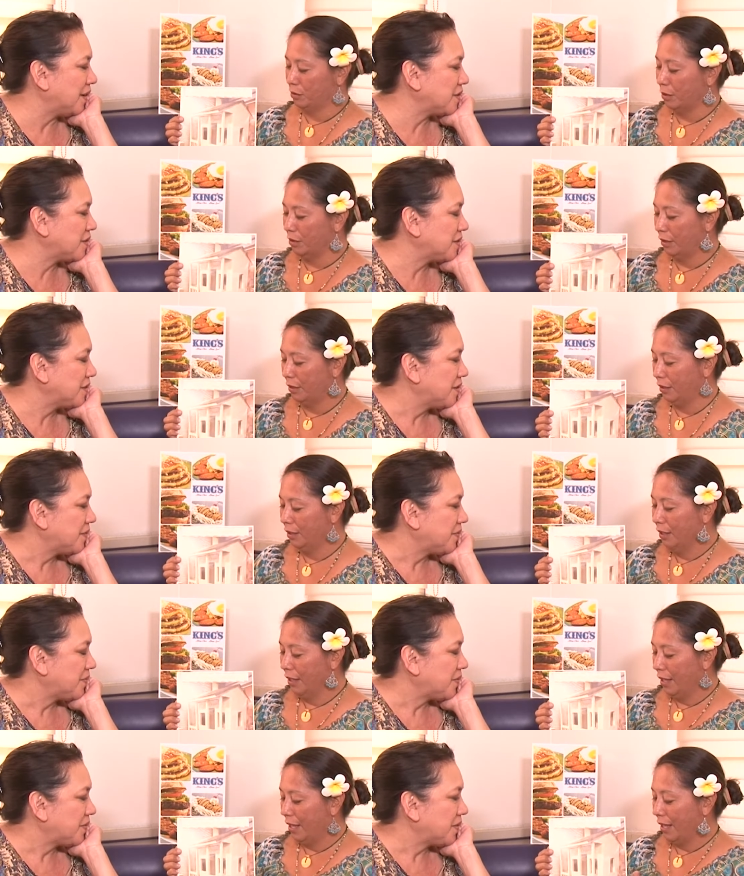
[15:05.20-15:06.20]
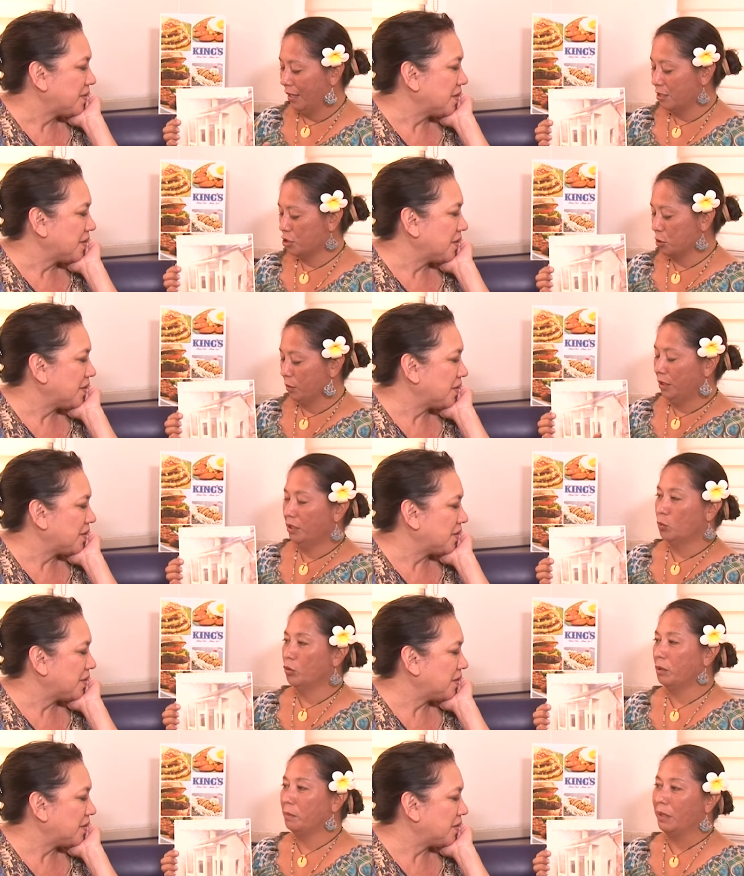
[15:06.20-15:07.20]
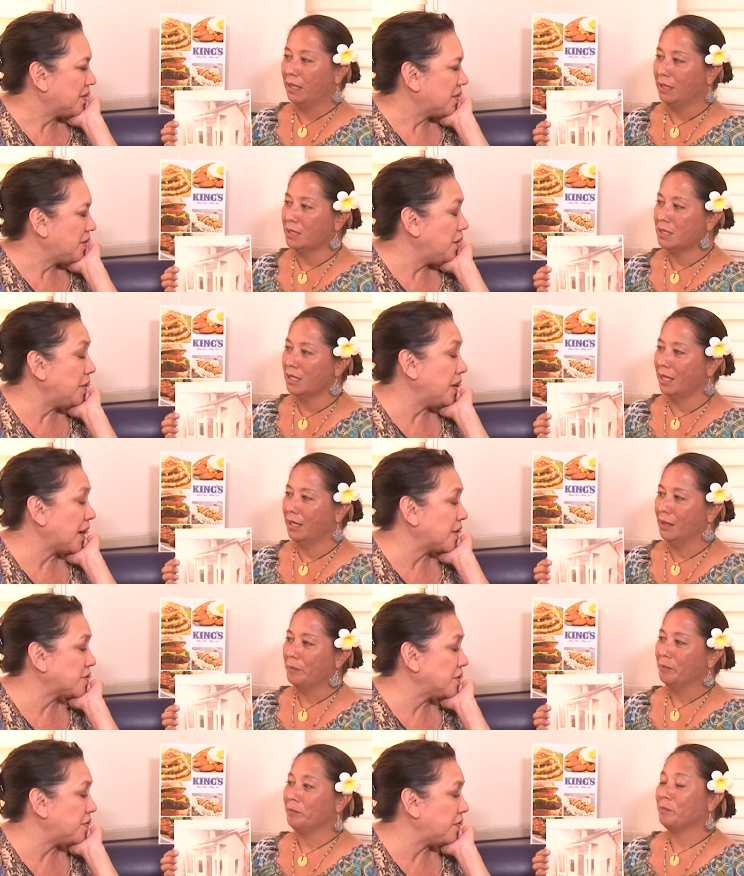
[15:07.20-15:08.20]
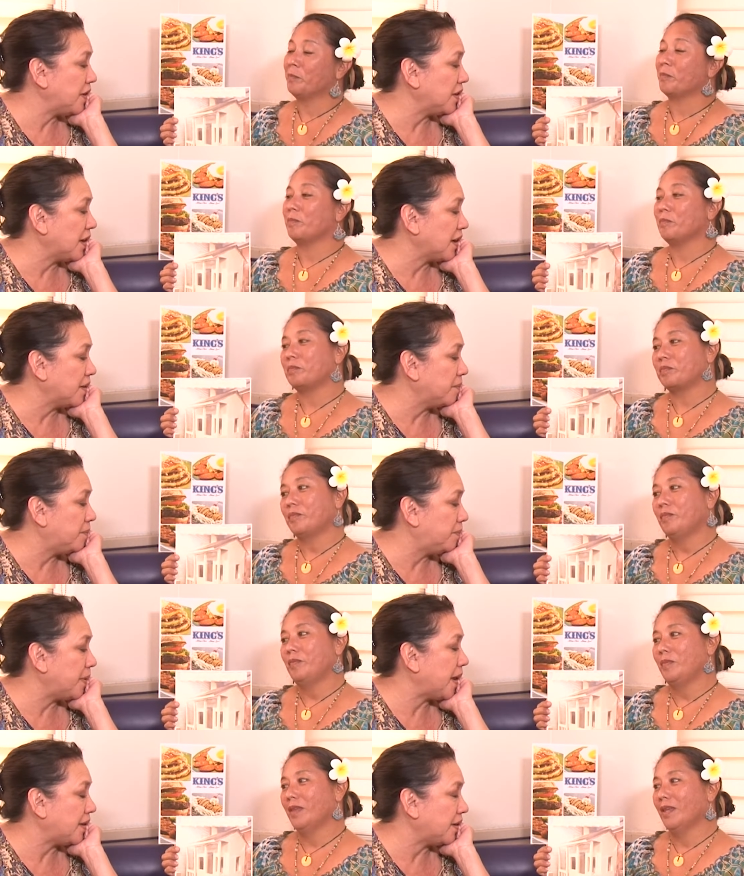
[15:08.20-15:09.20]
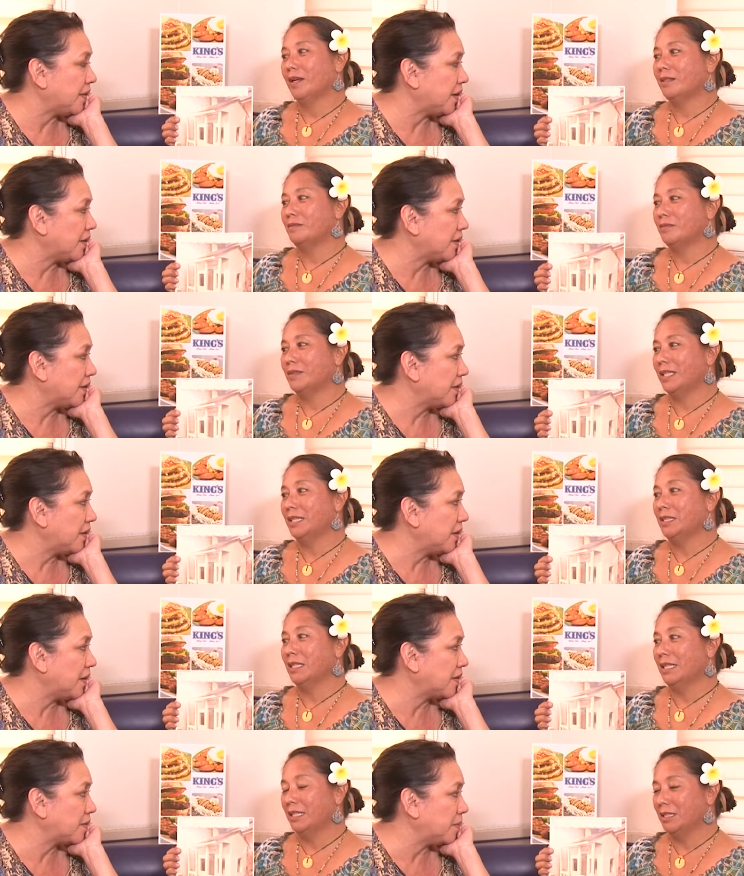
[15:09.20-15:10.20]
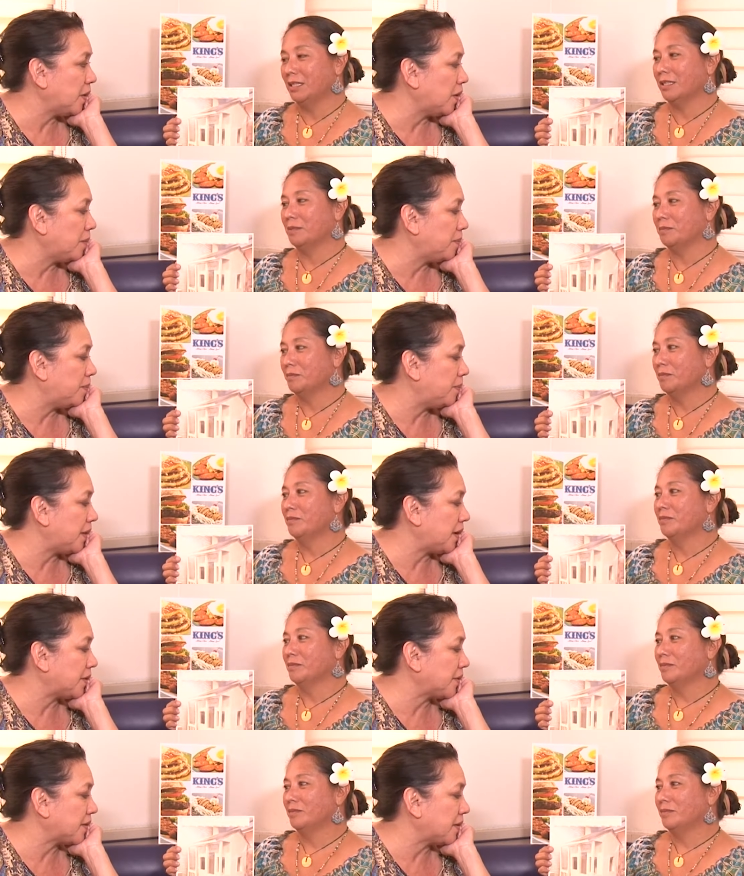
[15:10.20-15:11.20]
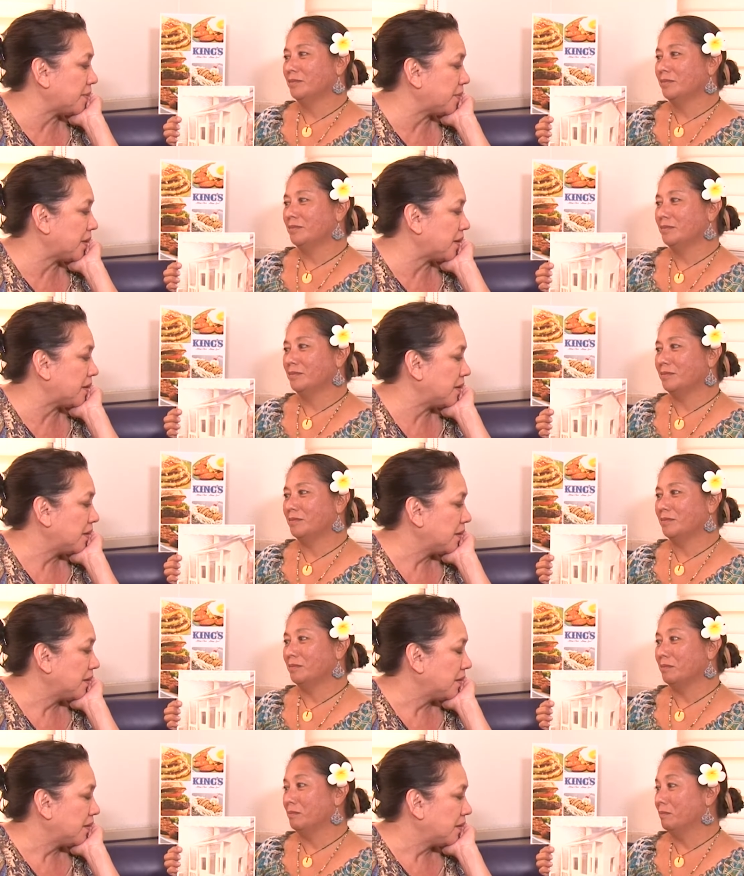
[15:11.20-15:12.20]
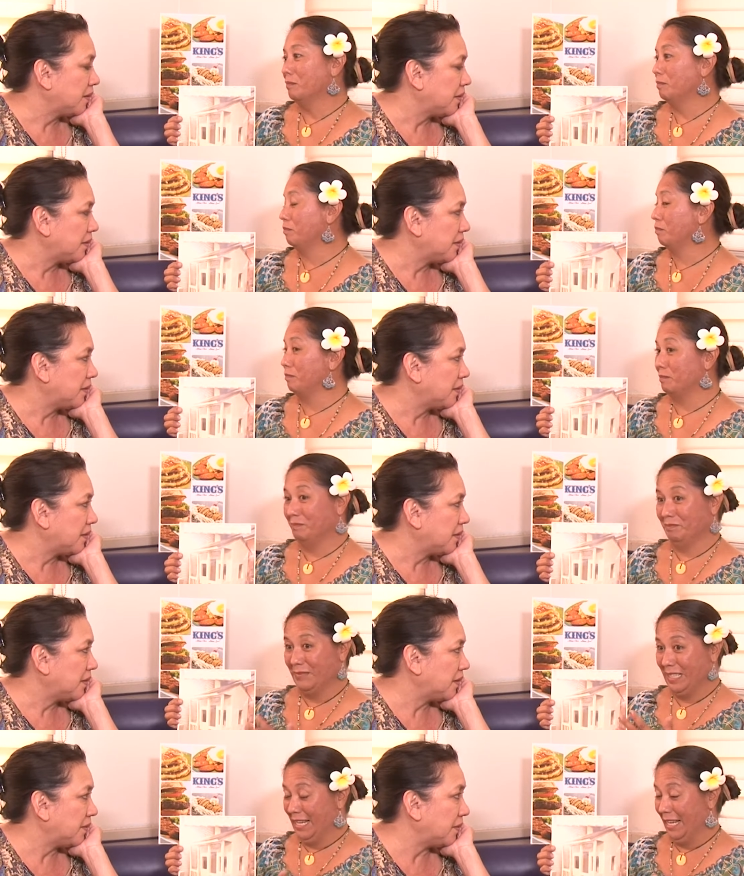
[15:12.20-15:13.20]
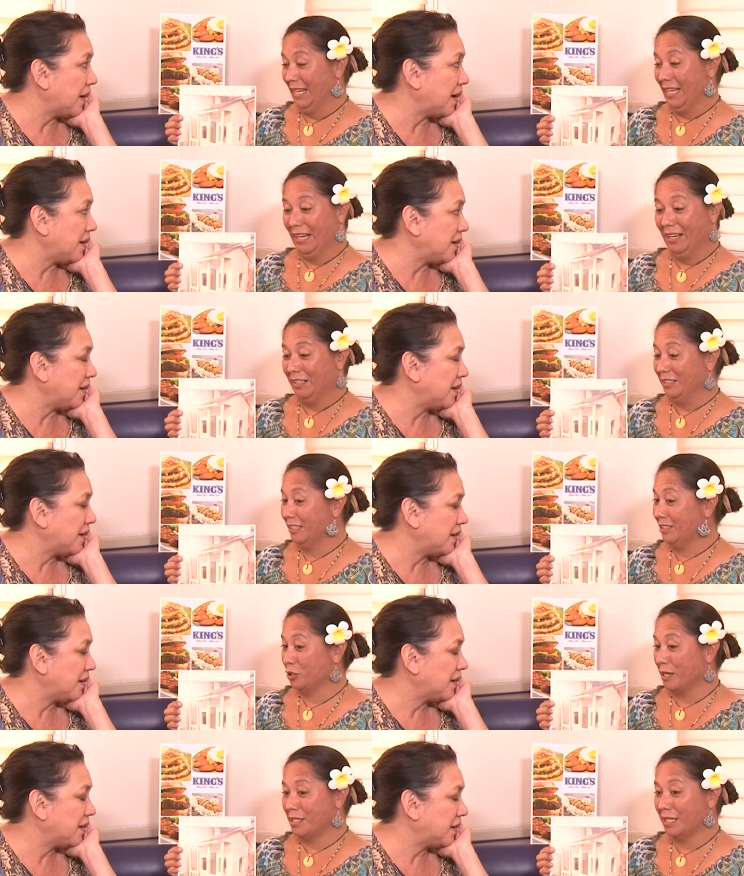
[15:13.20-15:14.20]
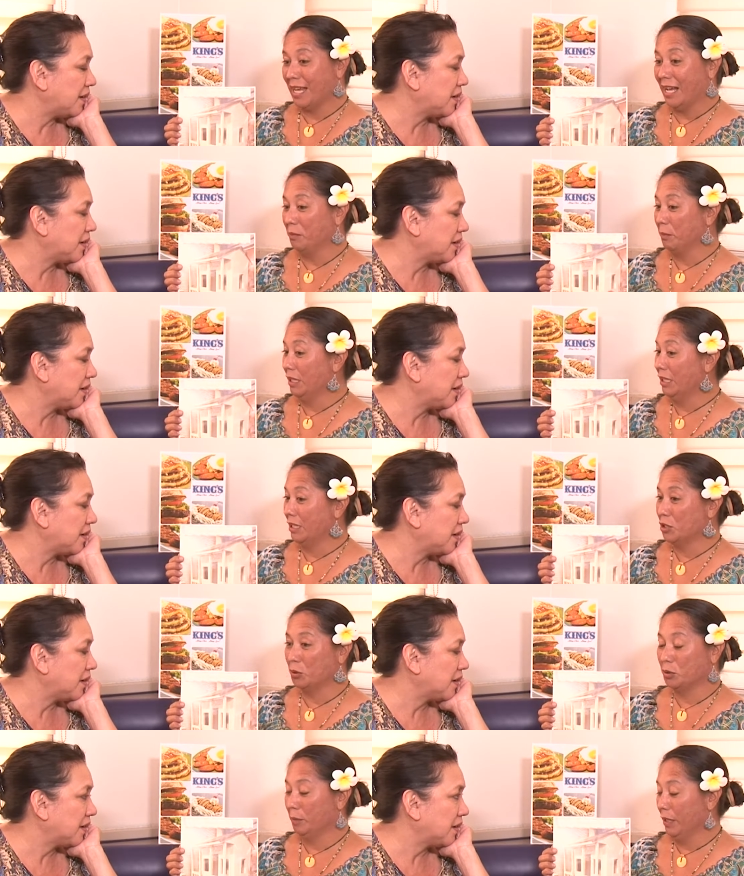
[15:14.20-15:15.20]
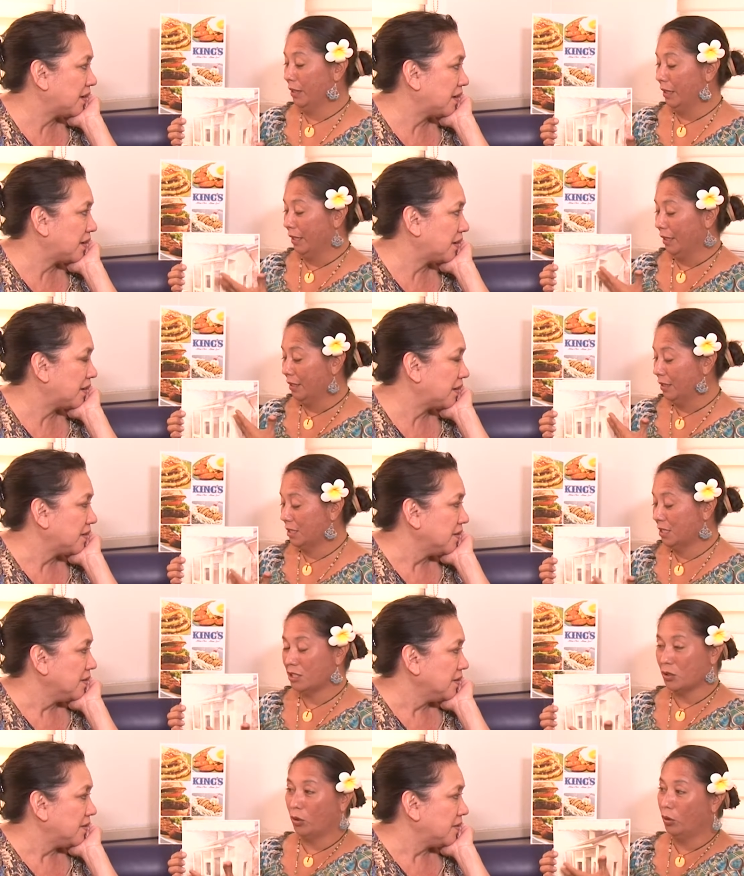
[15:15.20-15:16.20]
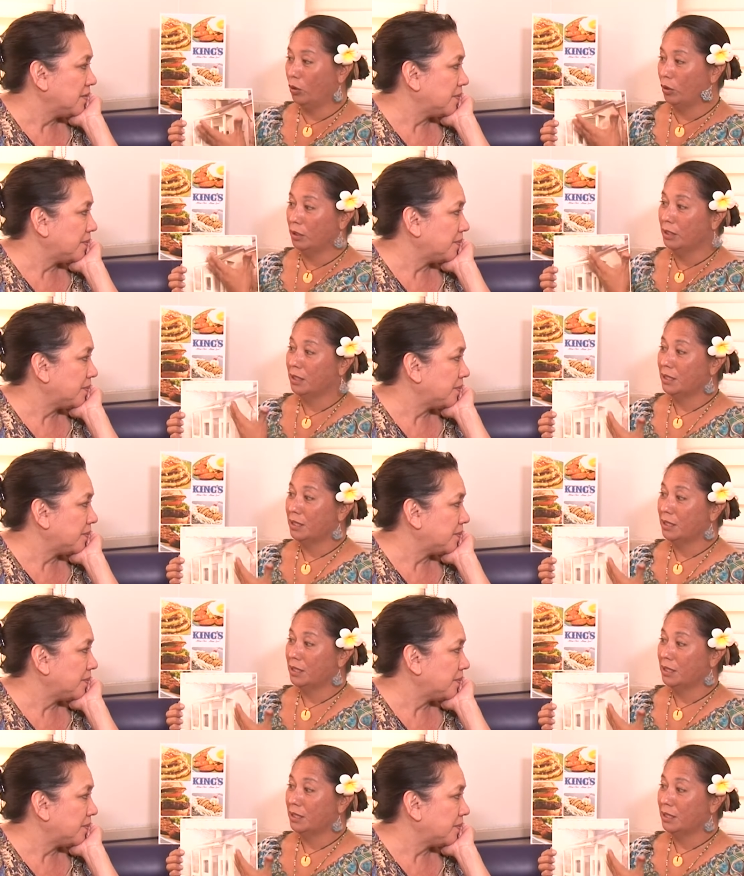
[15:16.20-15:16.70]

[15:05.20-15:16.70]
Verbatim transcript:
Speaker 1: gosh. on it and treated wood base. You could actually fit like a bed in there. And a and, small um,
Speaker 2: bed or something
Speaker 1: he right? uh, Trades Academy. They told me that this is all